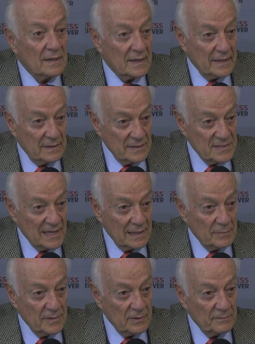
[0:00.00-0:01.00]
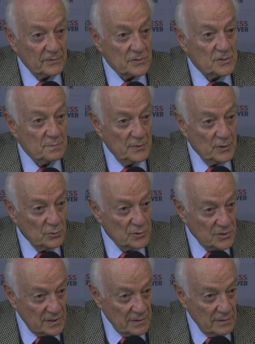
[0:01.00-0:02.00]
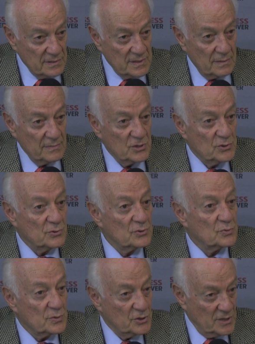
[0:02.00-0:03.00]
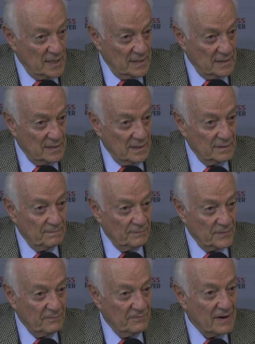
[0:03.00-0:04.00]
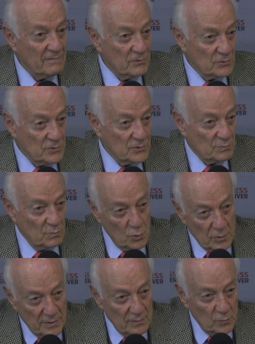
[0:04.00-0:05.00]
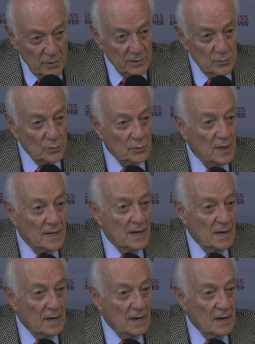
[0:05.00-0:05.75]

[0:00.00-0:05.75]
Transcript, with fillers: In the settlement of disputes, there are some issues which Canada favors more than we do.